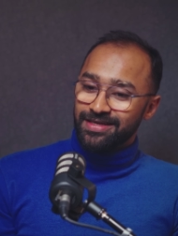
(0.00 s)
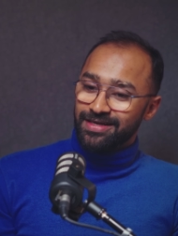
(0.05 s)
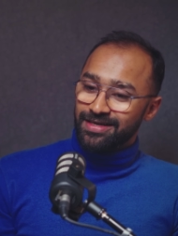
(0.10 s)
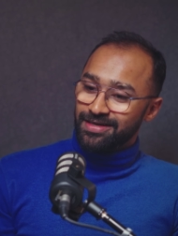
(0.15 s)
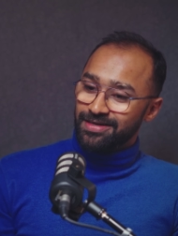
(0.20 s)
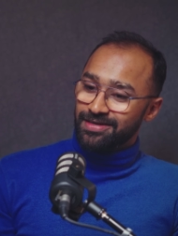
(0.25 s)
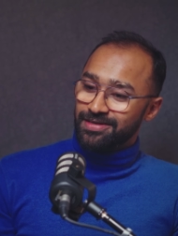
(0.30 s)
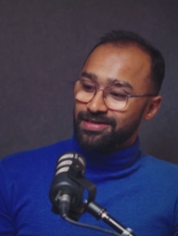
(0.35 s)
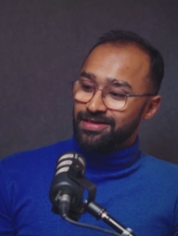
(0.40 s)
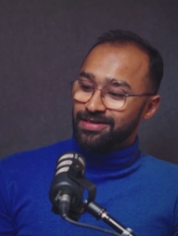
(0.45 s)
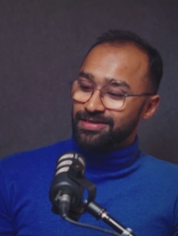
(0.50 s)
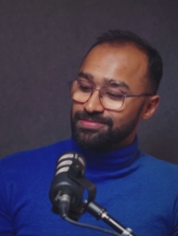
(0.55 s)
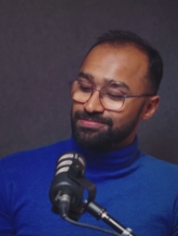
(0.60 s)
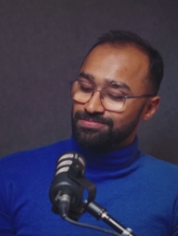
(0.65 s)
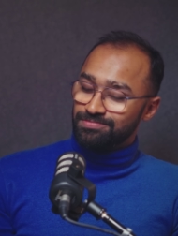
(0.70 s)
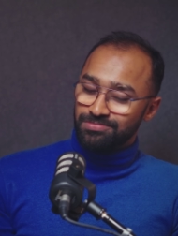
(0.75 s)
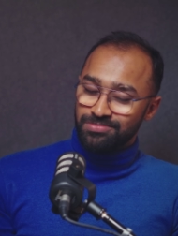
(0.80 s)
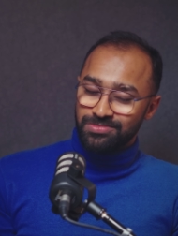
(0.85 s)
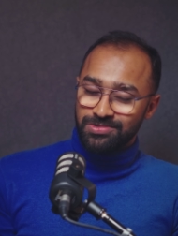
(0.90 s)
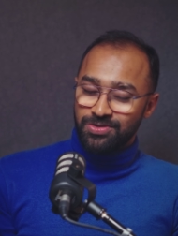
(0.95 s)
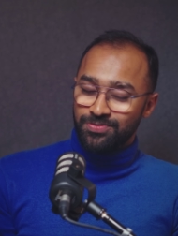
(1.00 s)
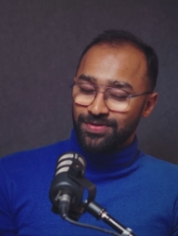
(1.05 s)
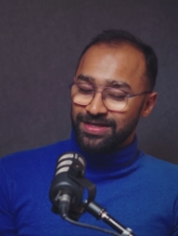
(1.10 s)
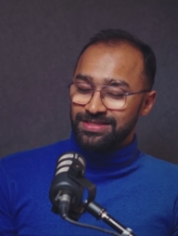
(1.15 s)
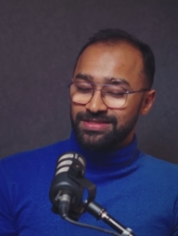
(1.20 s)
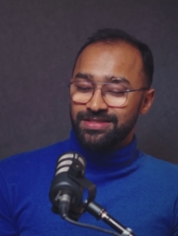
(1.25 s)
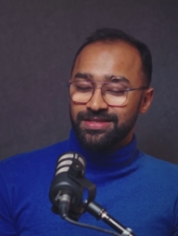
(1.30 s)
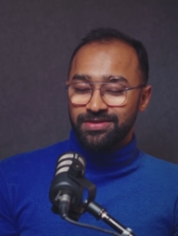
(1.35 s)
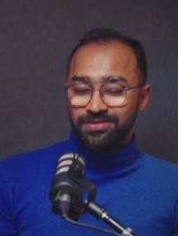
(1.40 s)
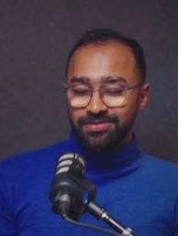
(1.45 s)
a
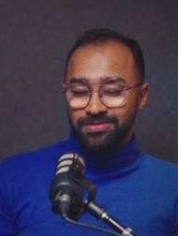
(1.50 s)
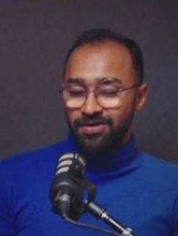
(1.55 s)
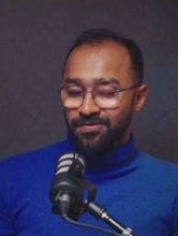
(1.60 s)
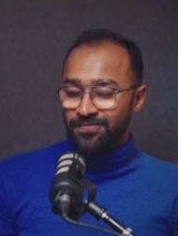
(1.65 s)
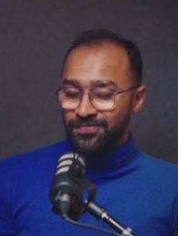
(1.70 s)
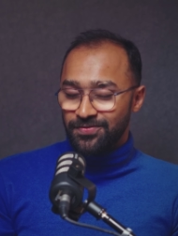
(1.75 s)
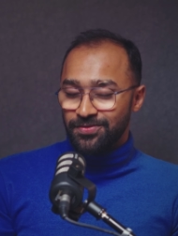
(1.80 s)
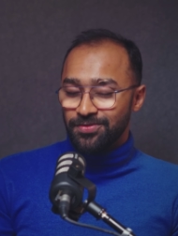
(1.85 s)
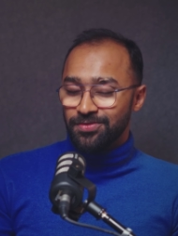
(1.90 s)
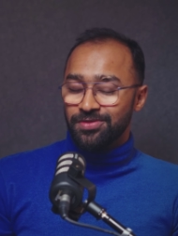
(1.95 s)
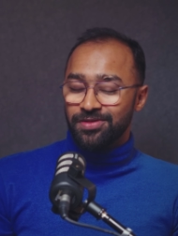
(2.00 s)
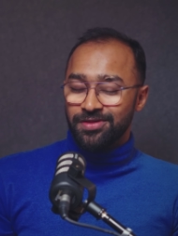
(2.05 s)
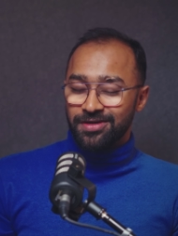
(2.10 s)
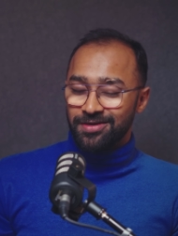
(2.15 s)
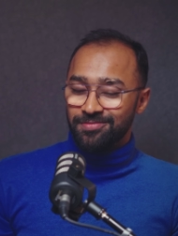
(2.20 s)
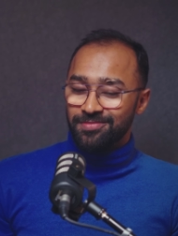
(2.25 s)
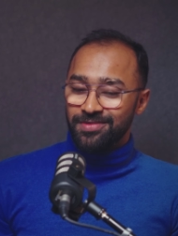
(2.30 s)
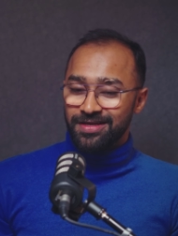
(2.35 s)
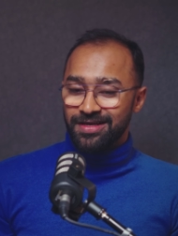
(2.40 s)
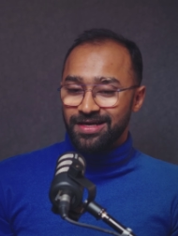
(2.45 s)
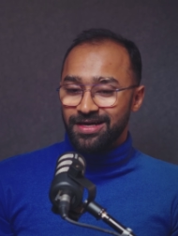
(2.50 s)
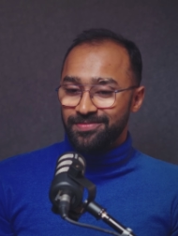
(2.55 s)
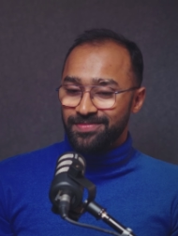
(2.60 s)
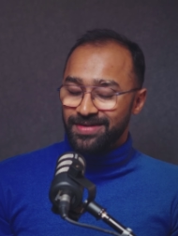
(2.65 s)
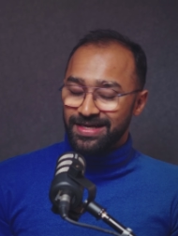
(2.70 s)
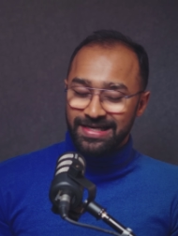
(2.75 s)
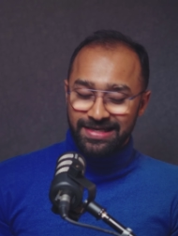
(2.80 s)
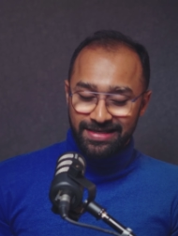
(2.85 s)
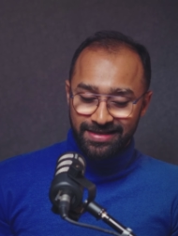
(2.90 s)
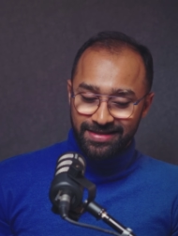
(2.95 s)
question of course comes in our
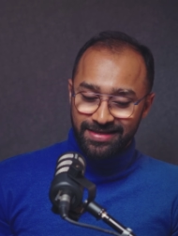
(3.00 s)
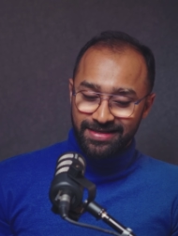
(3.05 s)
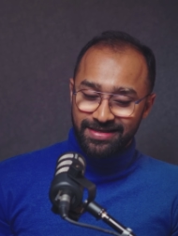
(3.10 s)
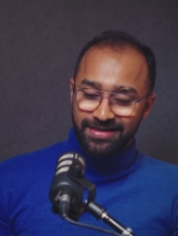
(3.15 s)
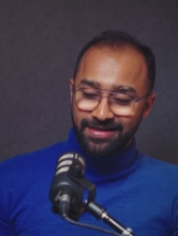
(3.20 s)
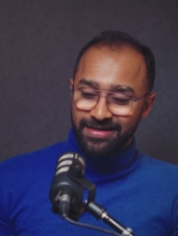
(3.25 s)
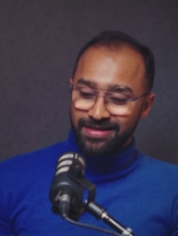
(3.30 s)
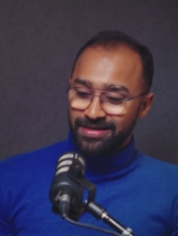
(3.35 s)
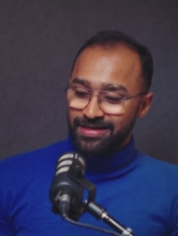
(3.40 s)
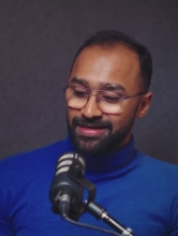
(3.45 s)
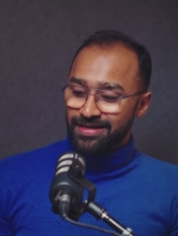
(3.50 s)
mind that,